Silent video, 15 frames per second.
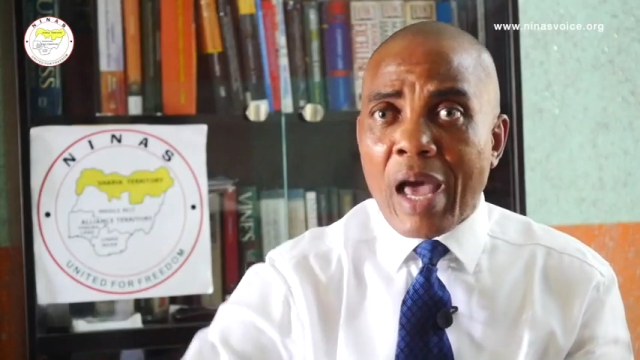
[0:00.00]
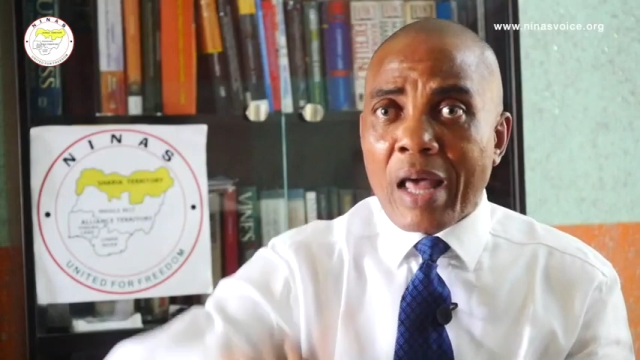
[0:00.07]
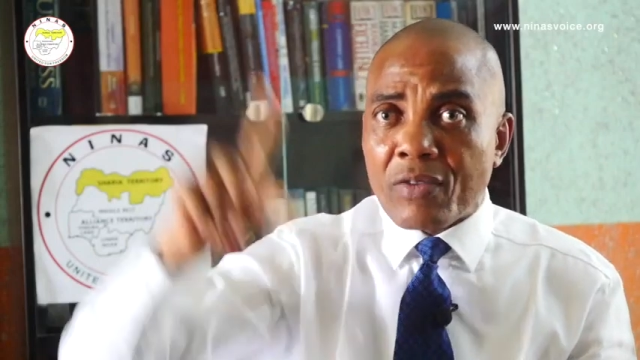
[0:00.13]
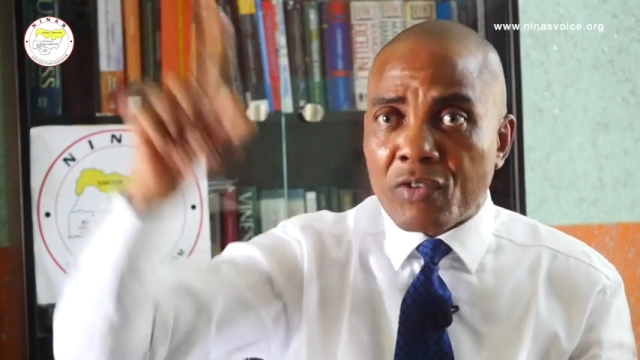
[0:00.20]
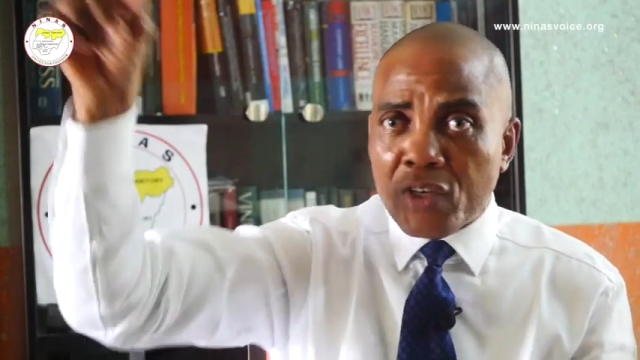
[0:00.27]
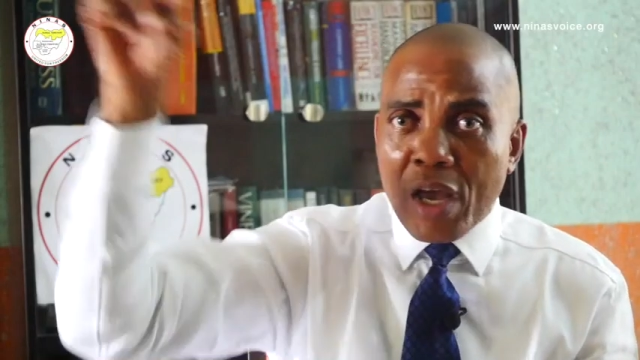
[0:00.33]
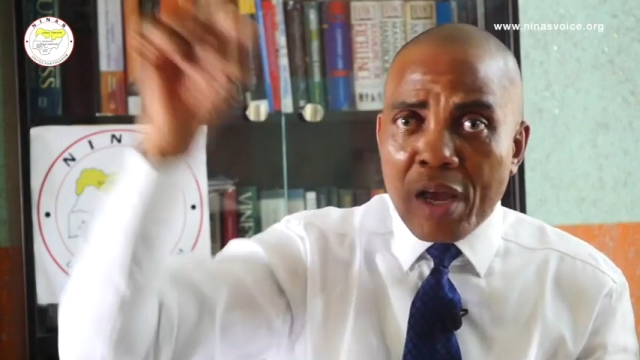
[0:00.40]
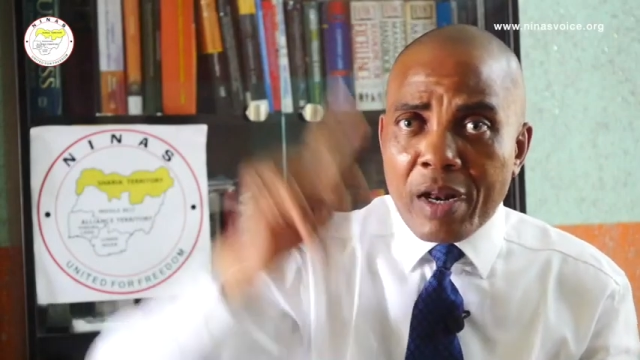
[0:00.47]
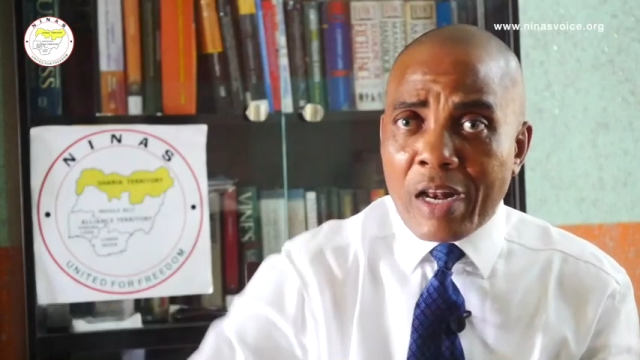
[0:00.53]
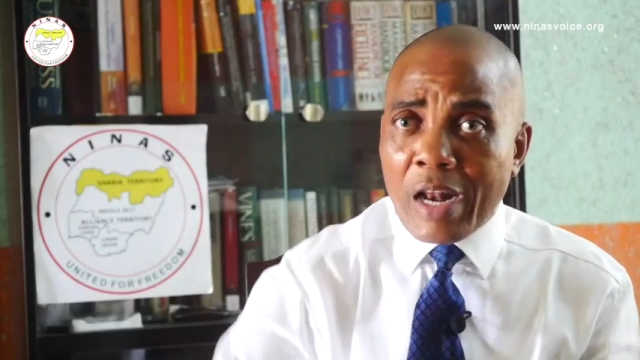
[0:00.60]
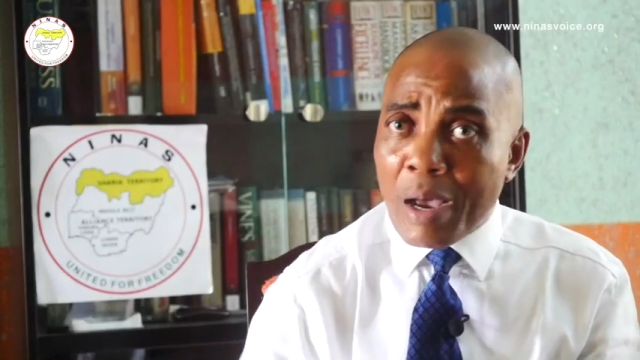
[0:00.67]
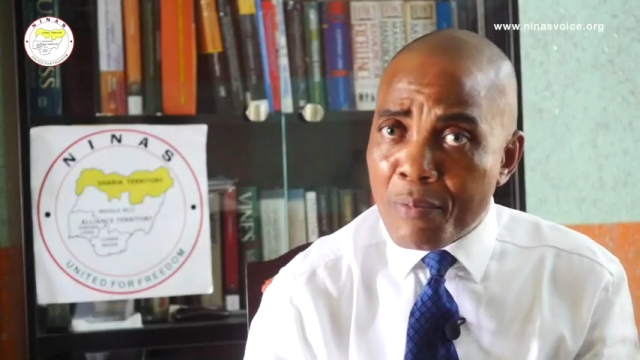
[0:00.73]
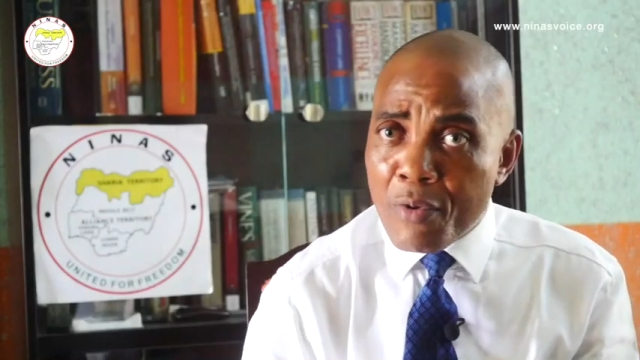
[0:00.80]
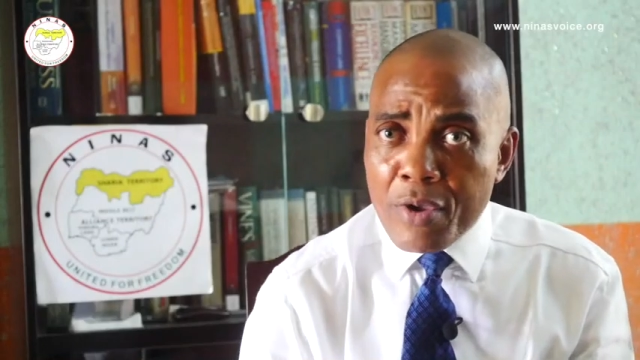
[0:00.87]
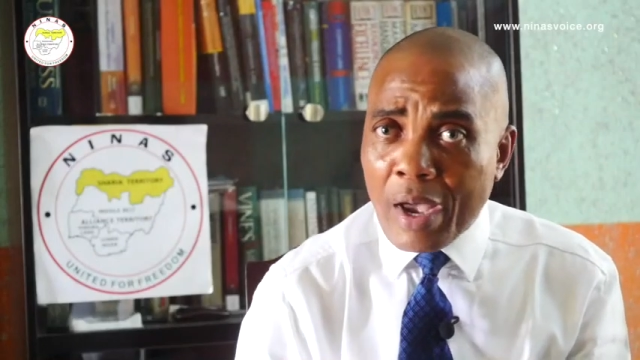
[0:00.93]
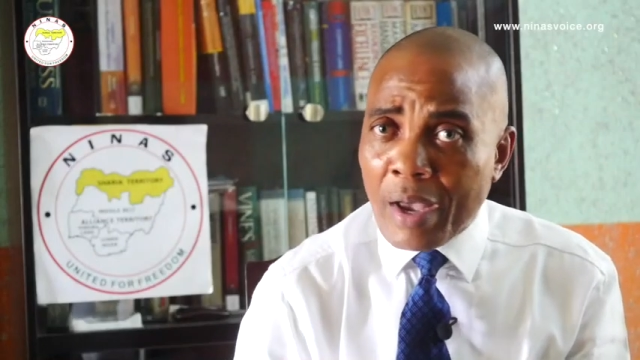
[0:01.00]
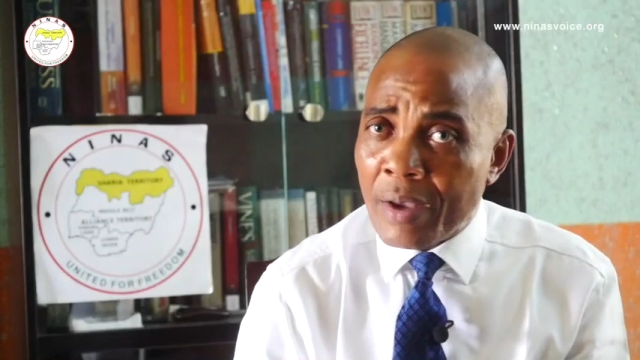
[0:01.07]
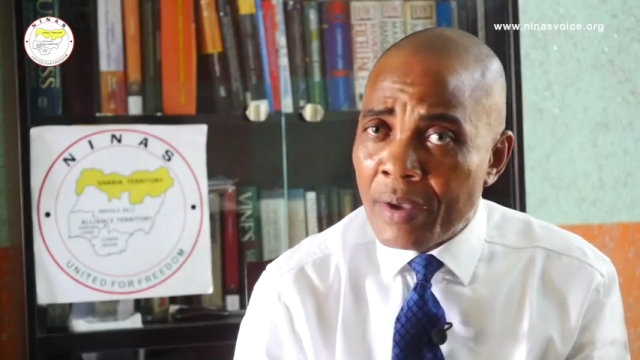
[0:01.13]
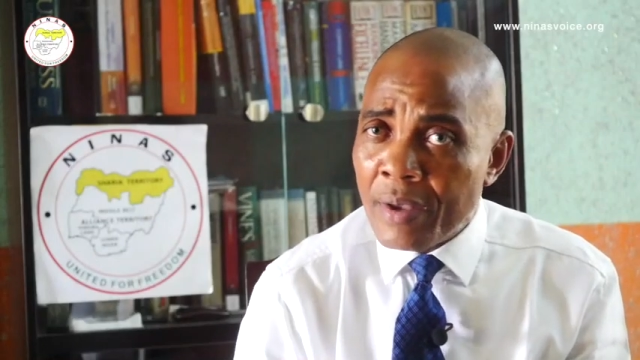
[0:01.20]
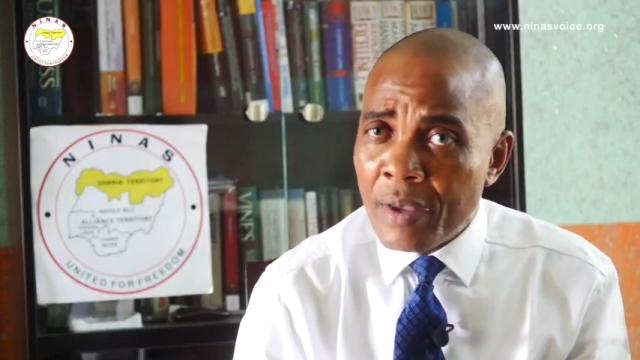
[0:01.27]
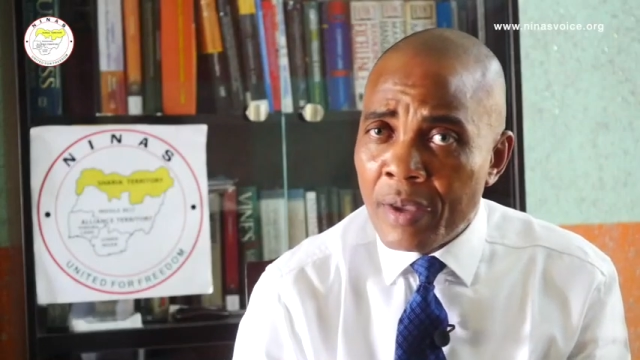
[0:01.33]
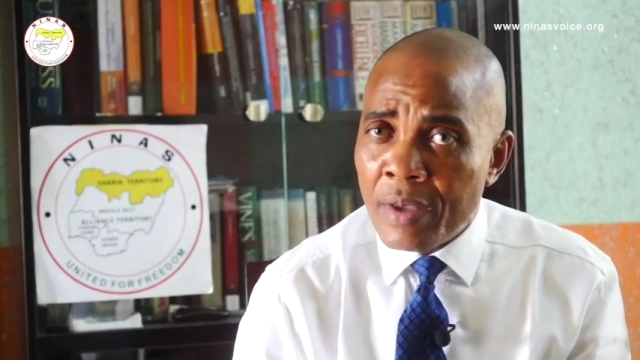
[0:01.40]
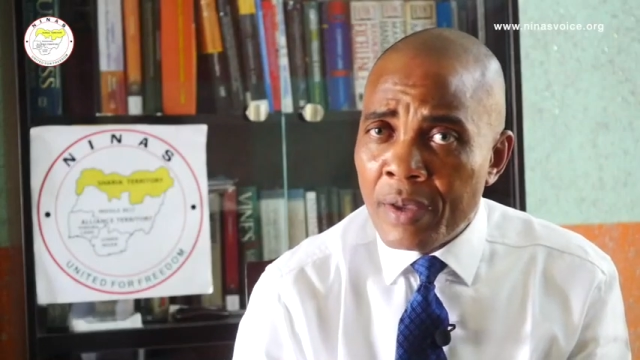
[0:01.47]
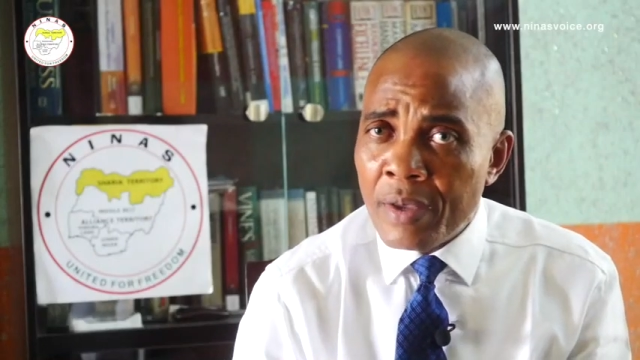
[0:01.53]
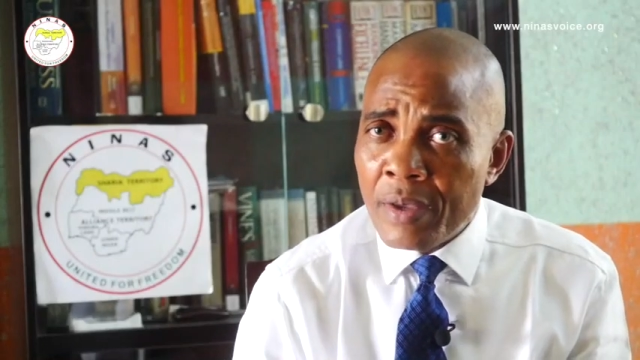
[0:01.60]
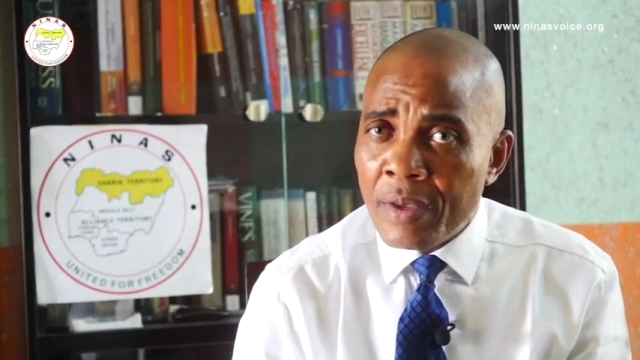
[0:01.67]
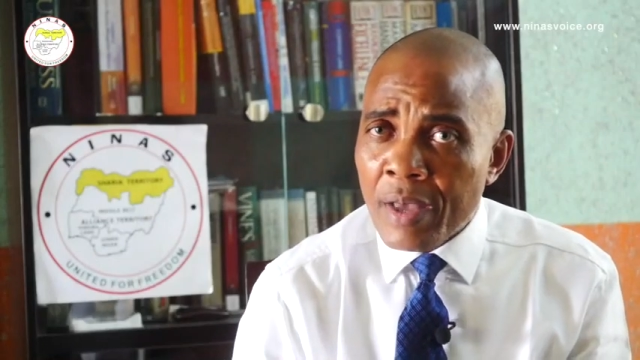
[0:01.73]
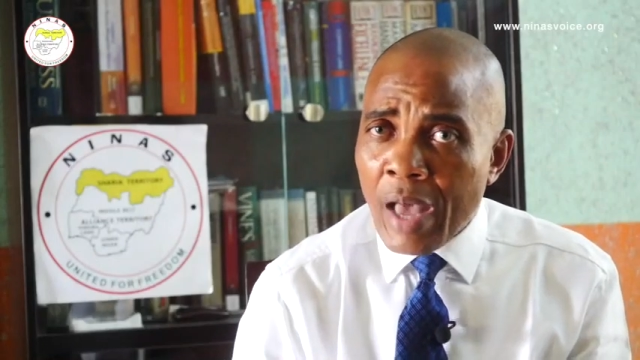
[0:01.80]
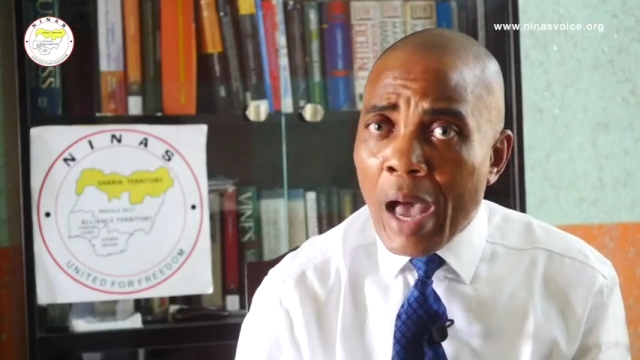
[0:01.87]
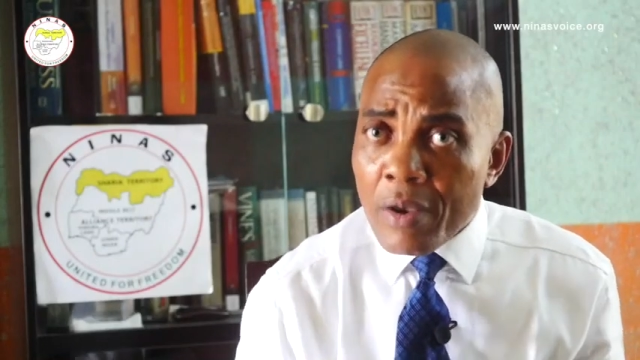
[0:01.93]
and sharing in Abuja.
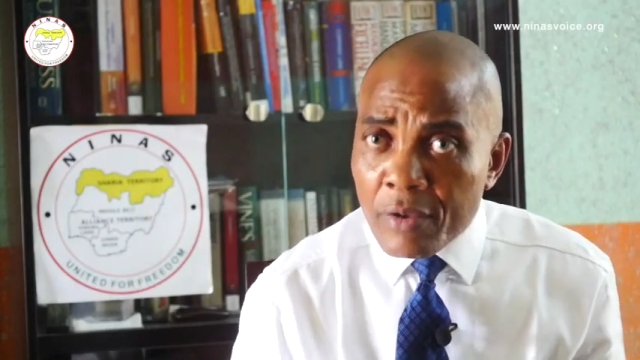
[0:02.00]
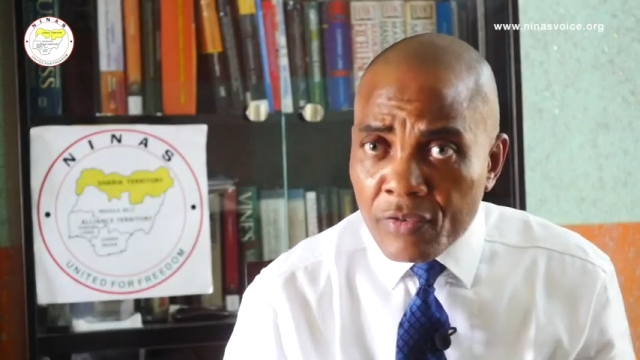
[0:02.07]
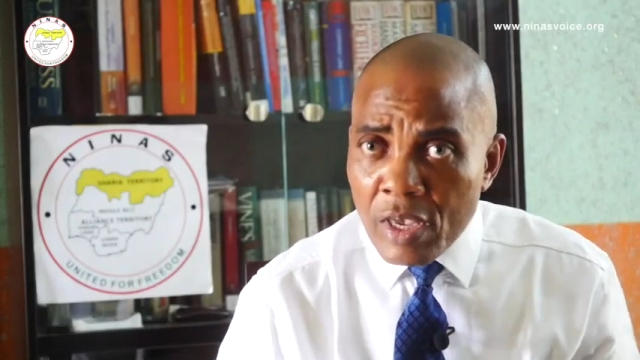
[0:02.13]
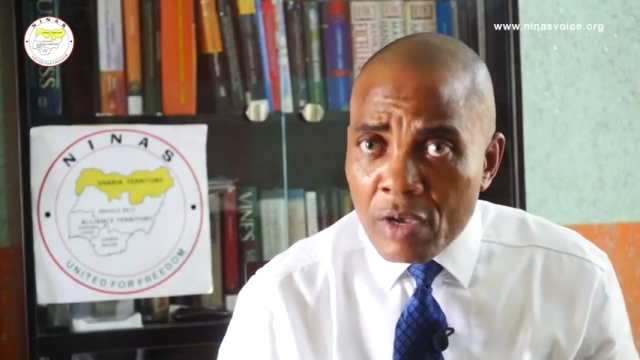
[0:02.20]
How